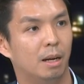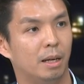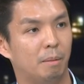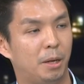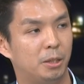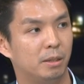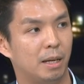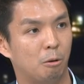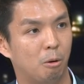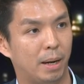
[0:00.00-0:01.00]
The patients
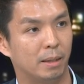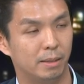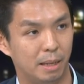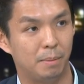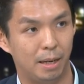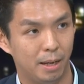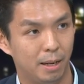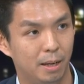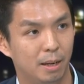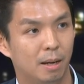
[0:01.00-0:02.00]
can go back the same day.
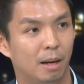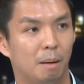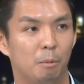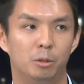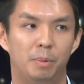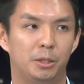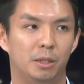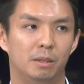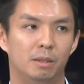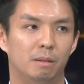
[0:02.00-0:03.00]
Most
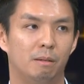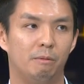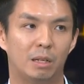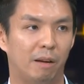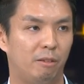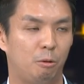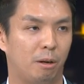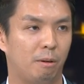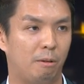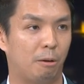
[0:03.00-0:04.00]
patients recover
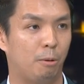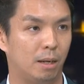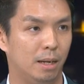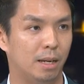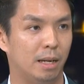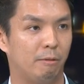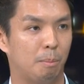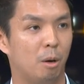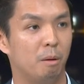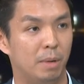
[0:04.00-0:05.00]
quite quickly and they
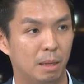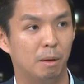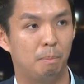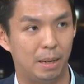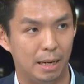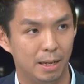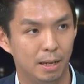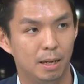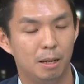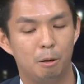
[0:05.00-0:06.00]
report minimal pain.
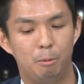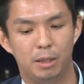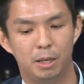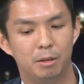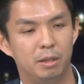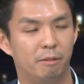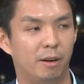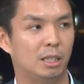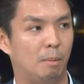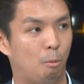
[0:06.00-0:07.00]
We turn on the
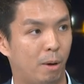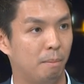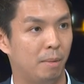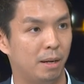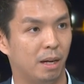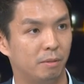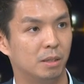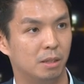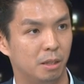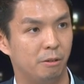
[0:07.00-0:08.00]
device about 1 month
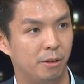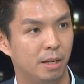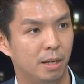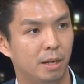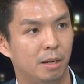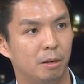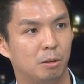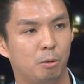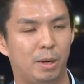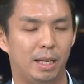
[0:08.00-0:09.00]
after surgery. You
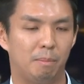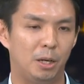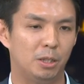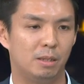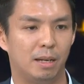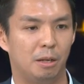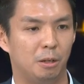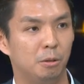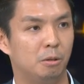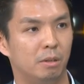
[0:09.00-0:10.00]
know, so we let the patients get
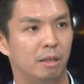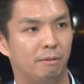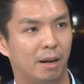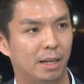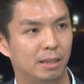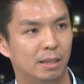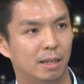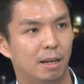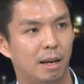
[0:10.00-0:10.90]
used to the device.